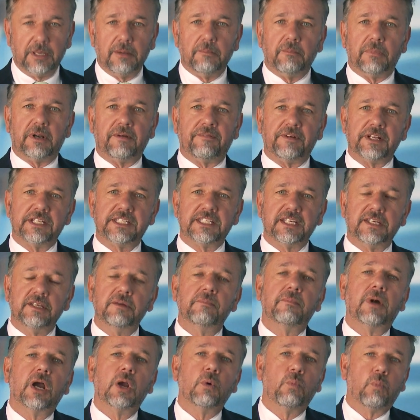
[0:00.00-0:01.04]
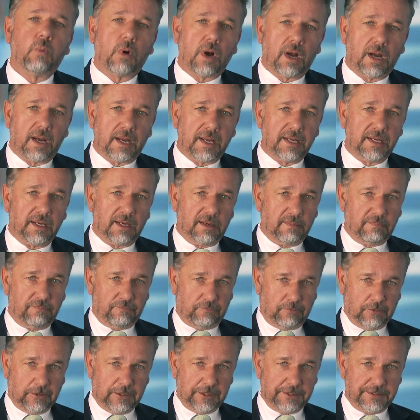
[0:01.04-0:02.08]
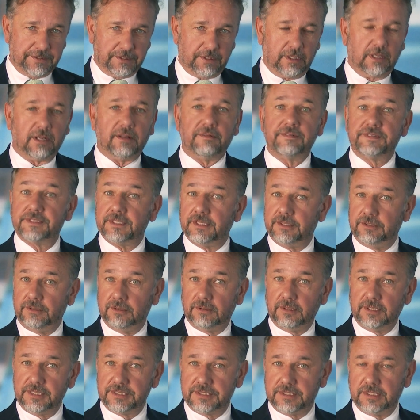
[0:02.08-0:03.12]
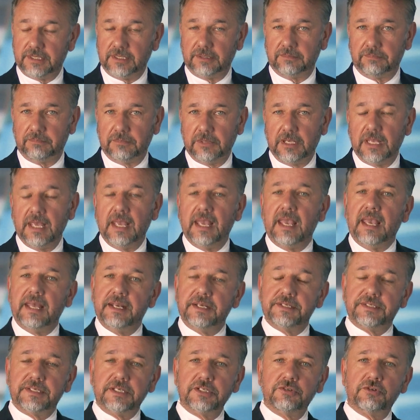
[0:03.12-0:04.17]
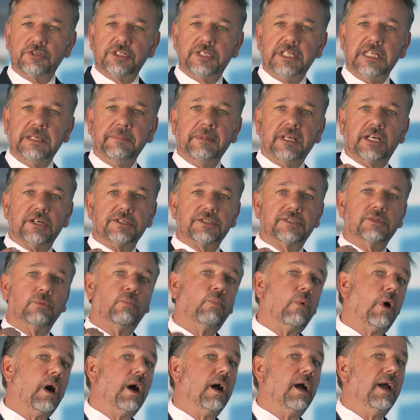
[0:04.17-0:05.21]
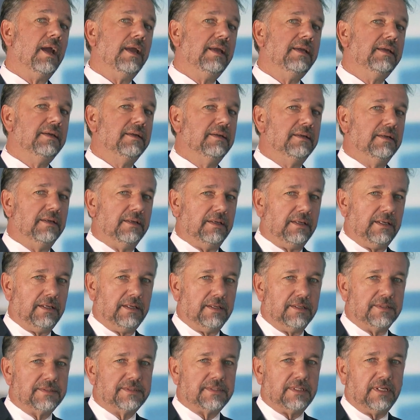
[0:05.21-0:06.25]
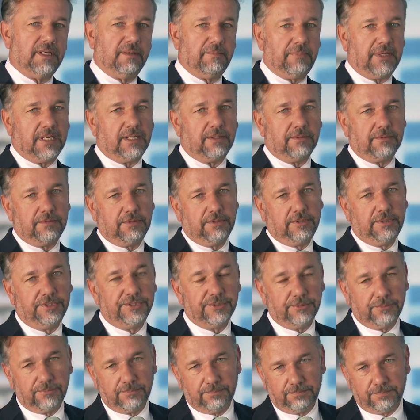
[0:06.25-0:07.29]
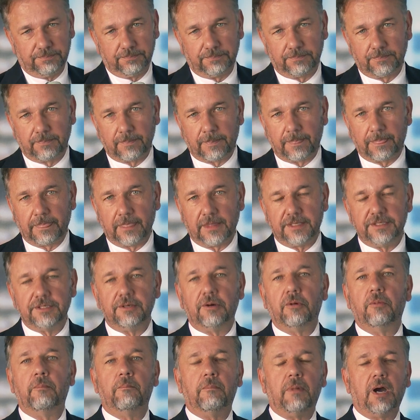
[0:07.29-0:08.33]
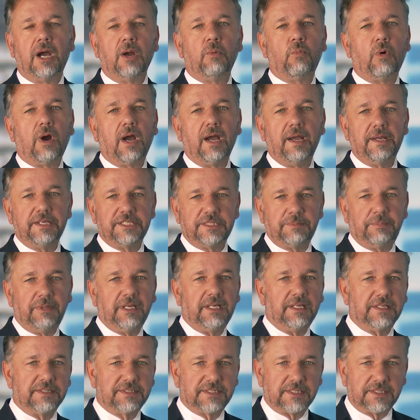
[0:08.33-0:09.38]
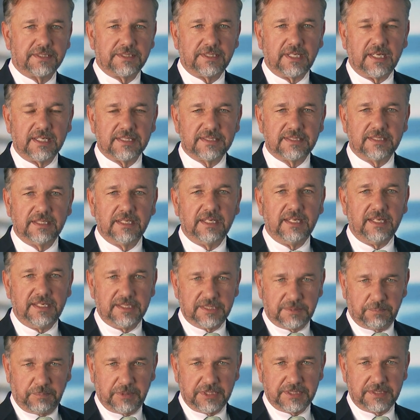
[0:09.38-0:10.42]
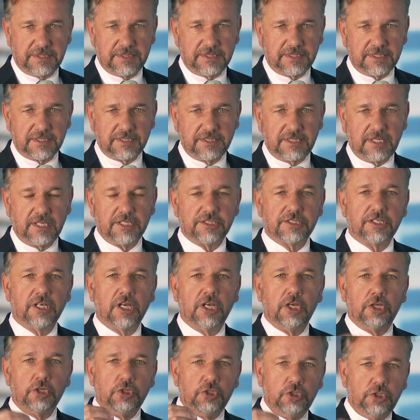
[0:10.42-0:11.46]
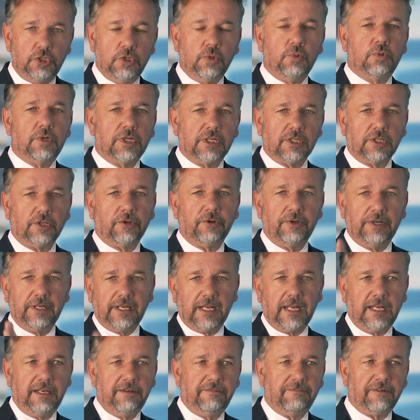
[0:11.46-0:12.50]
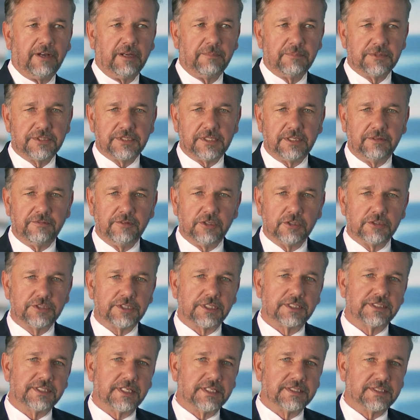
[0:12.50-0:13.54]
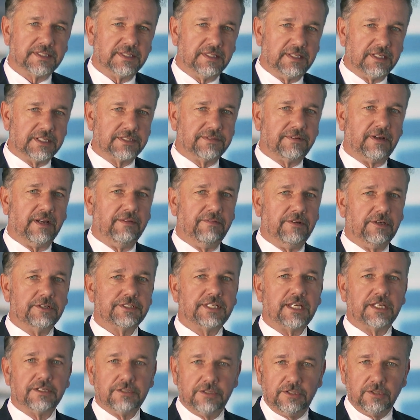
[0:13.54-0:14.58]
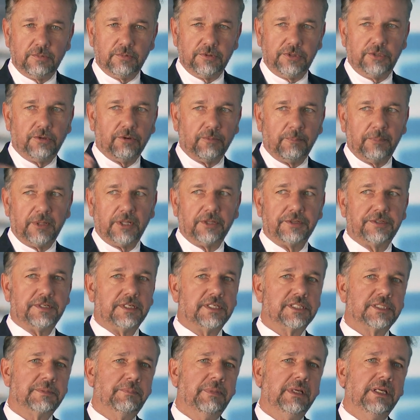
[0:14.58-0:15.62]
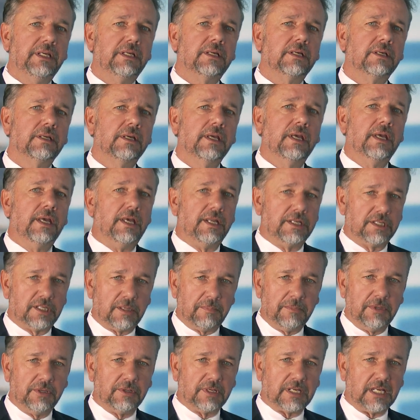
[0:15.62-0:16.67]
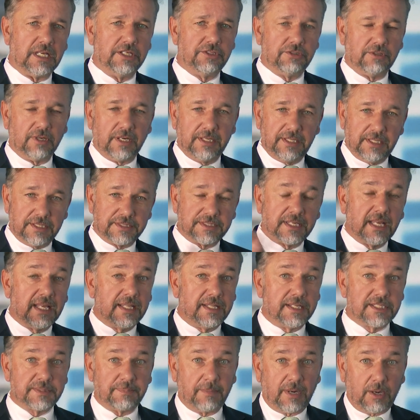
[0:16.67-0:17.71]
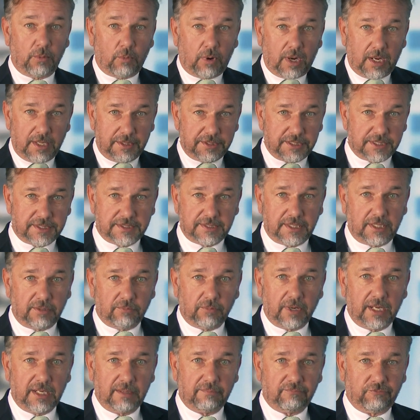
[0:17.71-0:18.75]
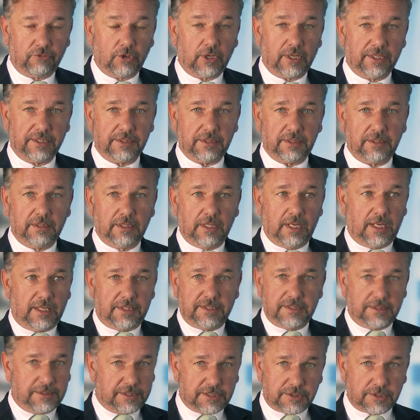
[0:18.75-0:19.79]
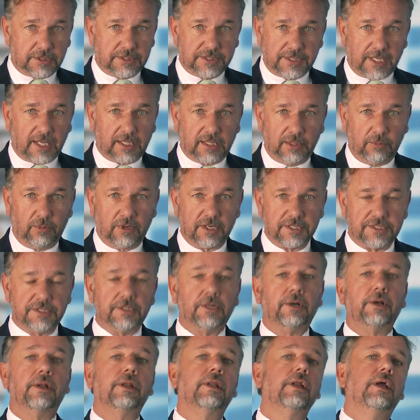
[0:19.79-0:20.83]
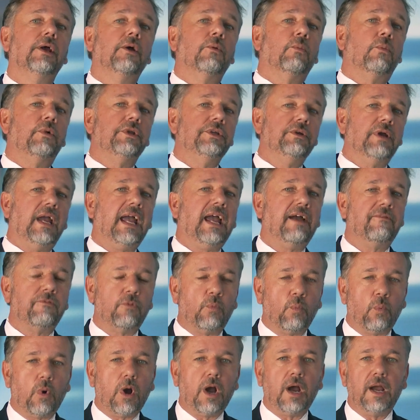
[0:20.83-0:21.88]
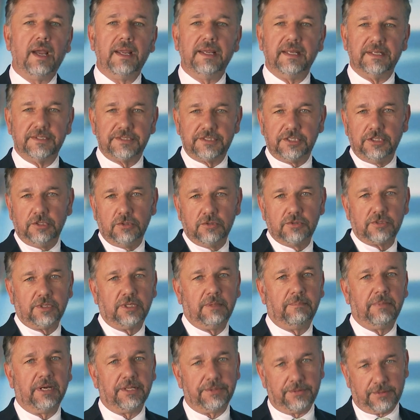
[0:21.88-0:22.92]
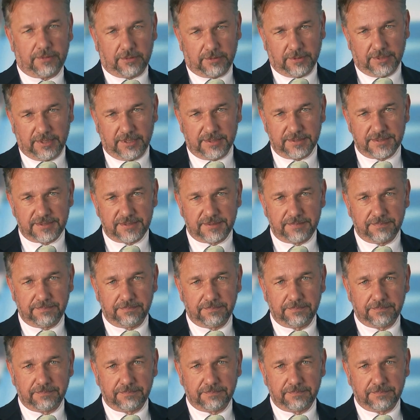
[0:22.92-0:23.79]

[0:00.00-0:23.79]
But if I tell you my why up front, all of a sudden you're listening. And it's interesting because the why is about you. You know, my why, speaking success, is business success. You can learn it. 85% of your success in the next 5 years has to do with your ability to speak and communicate your ideas. That's my why. I just said it right up front. That's exactly where I started. When you have a why, it's usually about the audience.